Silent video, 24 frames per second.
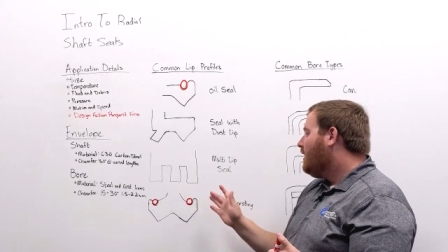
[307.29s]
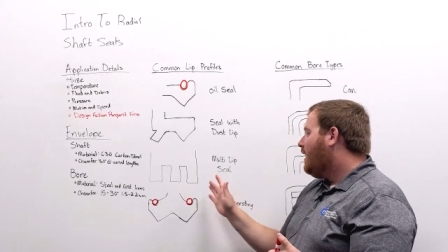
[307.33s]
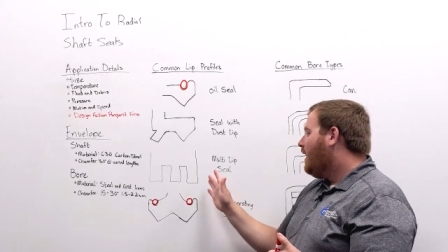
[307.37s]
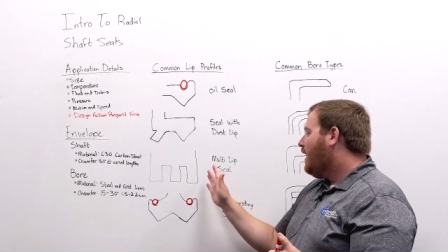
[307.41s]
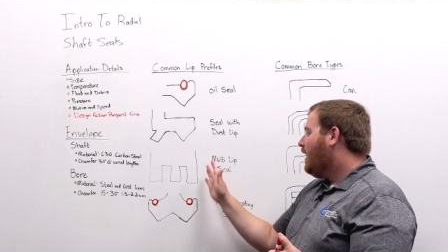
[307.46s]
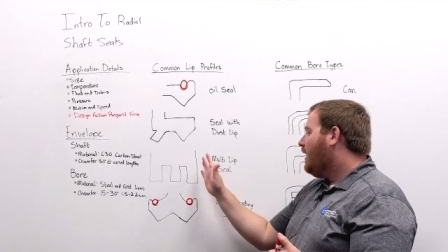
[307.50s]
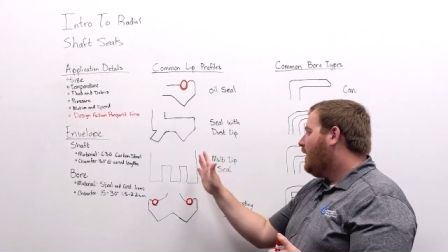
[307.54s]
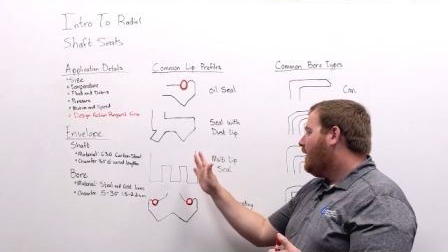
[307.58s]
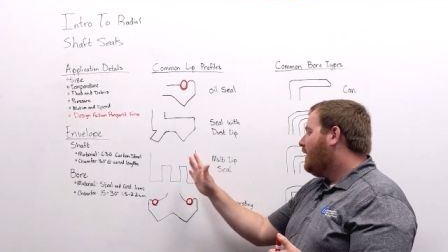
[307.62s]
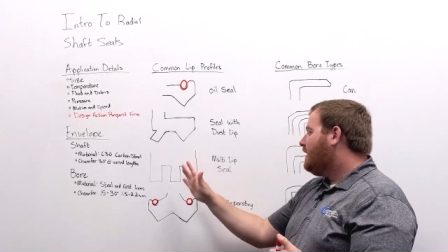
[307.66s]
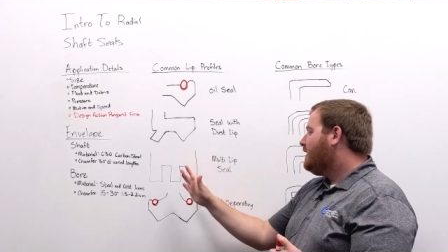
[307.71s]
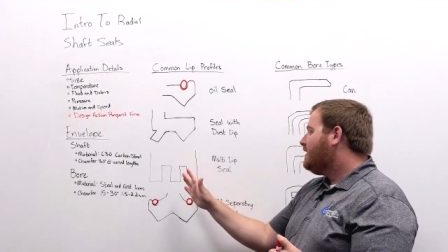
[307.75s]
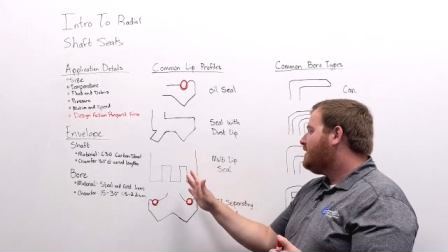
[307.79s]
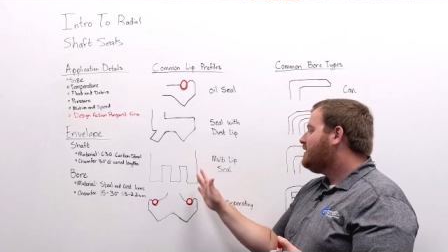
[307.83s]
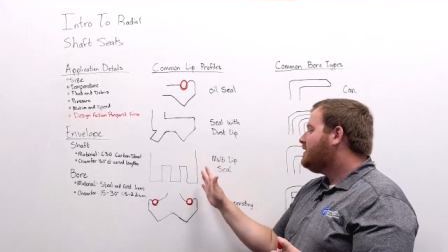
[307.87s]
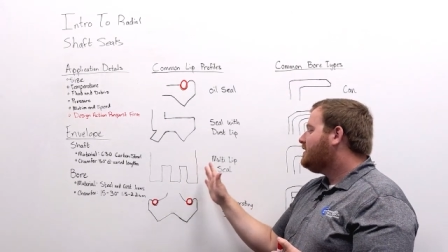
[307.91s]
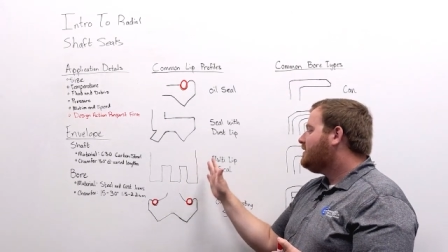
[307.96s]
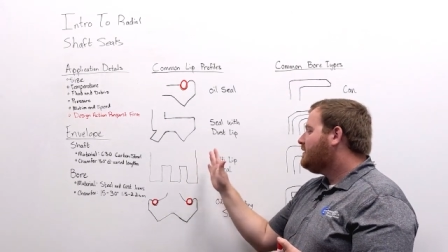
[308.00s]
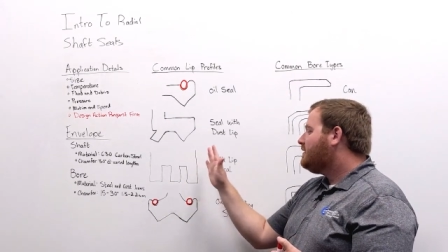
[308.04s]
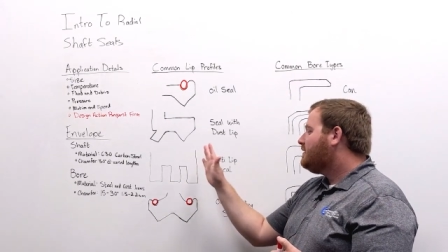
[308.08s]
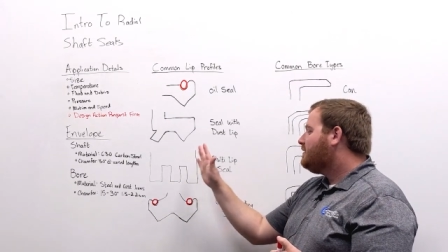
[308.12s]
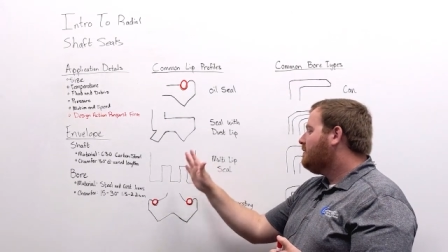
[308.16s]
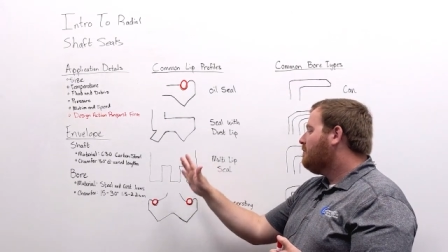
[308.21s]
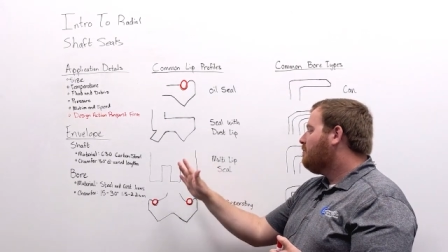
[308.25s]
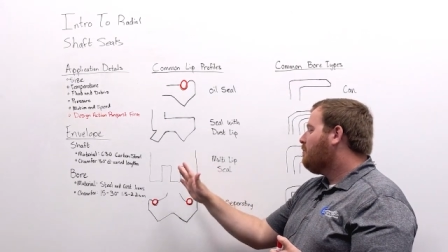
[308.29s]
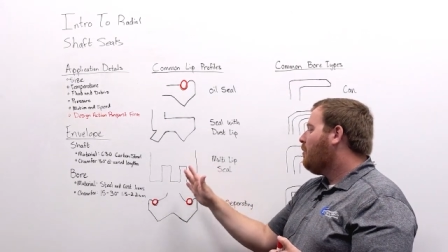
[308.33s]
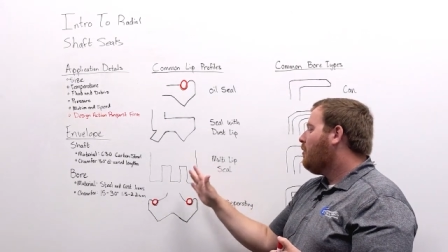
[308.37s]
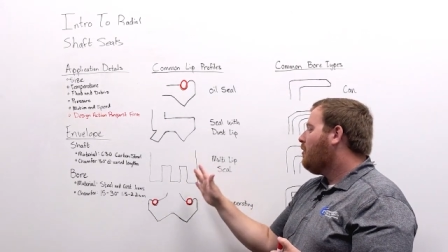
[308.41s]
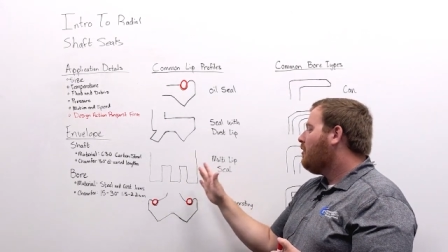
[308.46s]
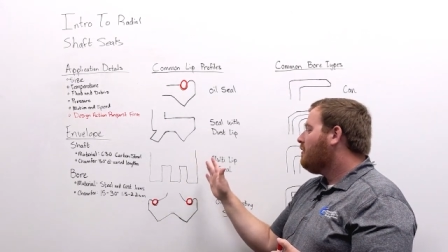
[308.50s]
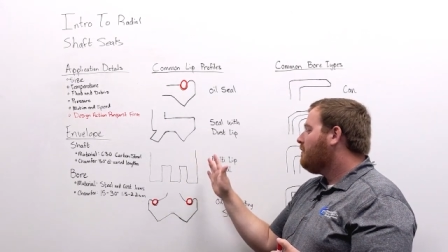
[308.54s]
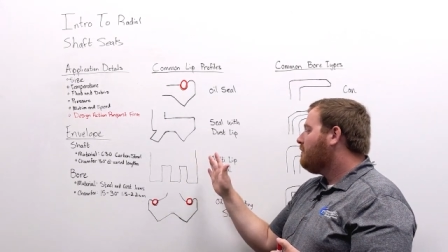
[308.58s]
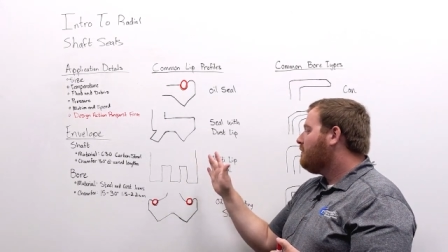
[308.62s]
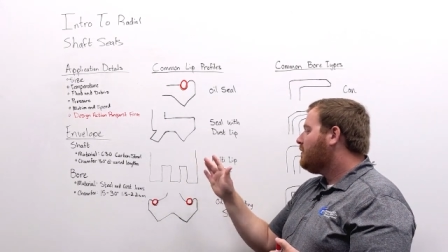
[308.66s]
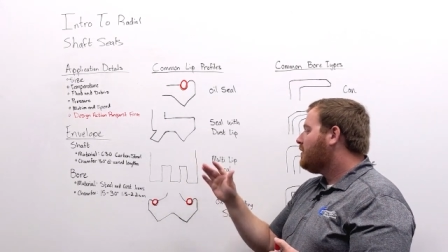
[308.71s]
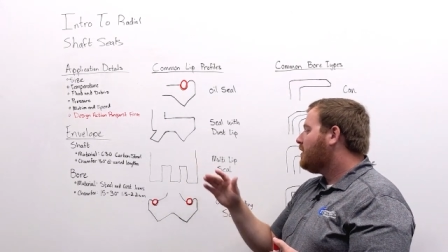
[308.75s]
It's
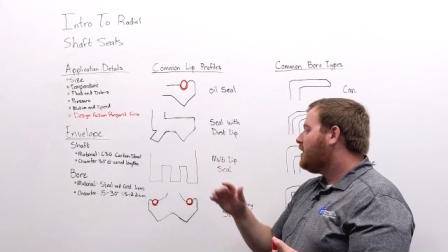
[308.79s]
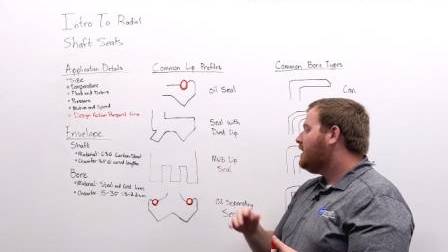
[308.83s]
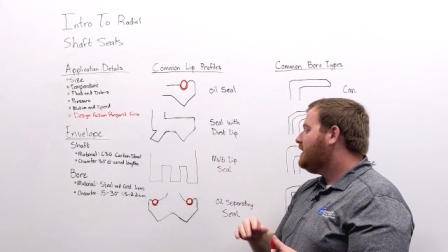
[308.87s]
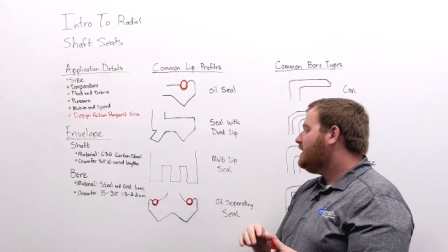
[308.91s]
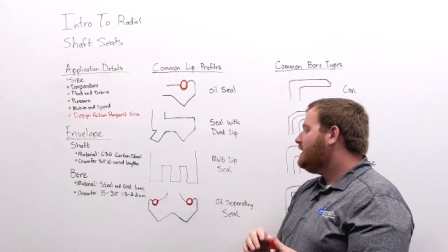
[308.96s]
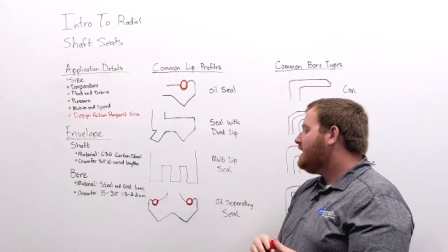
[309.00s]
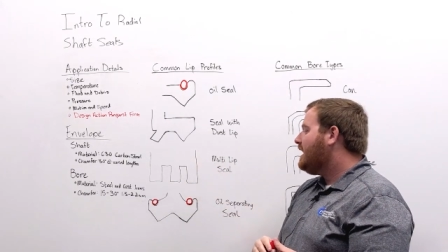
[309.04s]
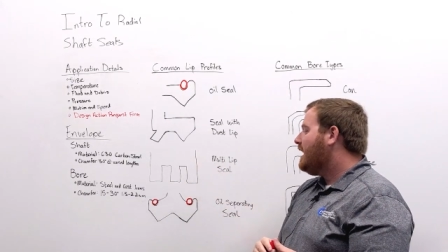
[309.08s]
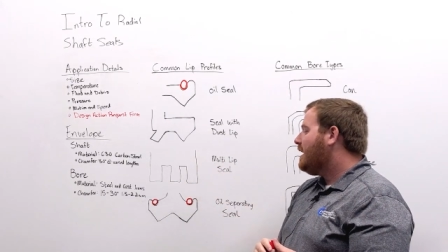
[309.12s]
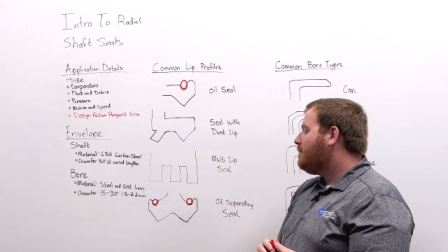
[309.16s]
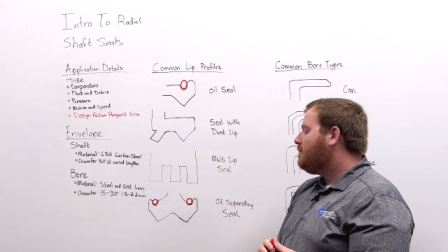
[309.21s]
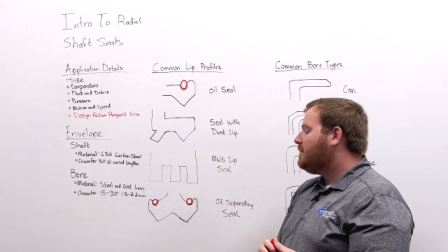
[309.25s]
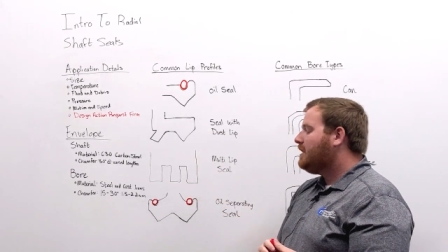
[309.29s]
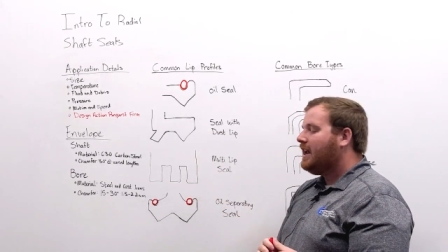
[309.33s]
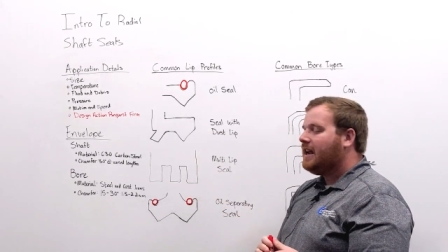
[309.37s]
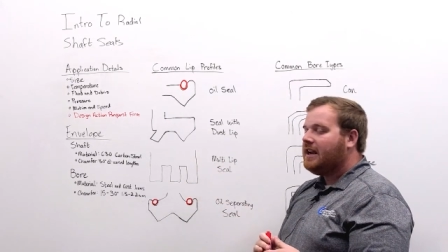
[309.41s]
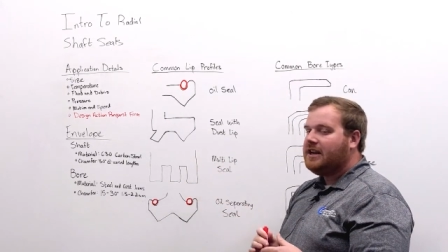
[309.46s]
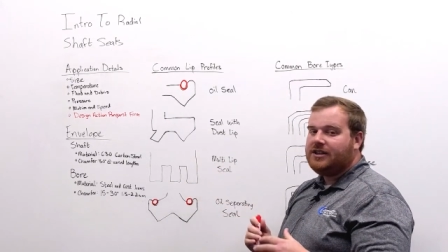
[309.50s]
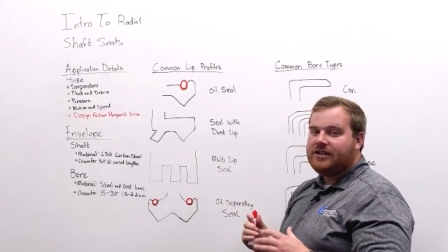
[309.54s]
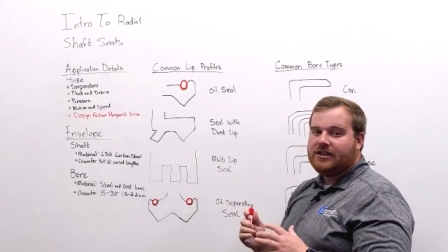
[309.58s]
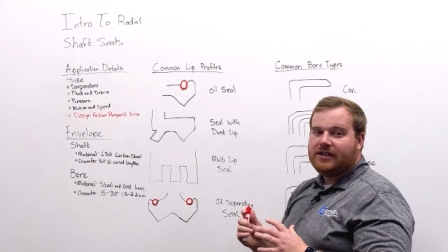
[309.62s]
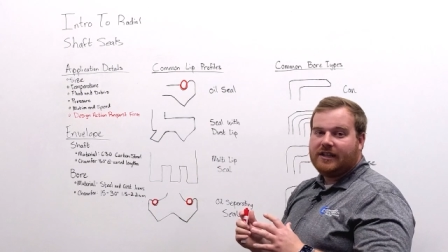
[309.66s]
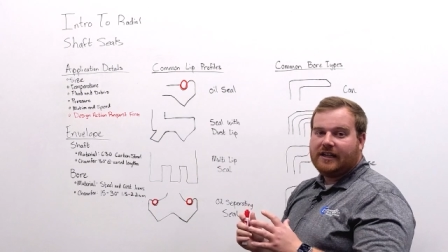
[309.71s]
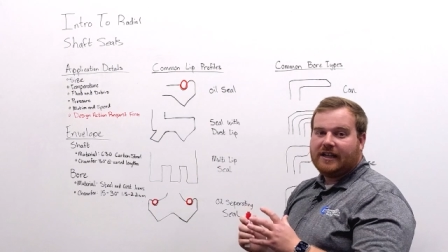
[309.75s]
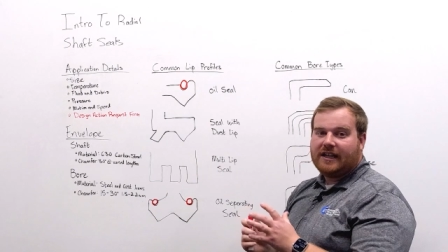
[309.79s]
more for contamination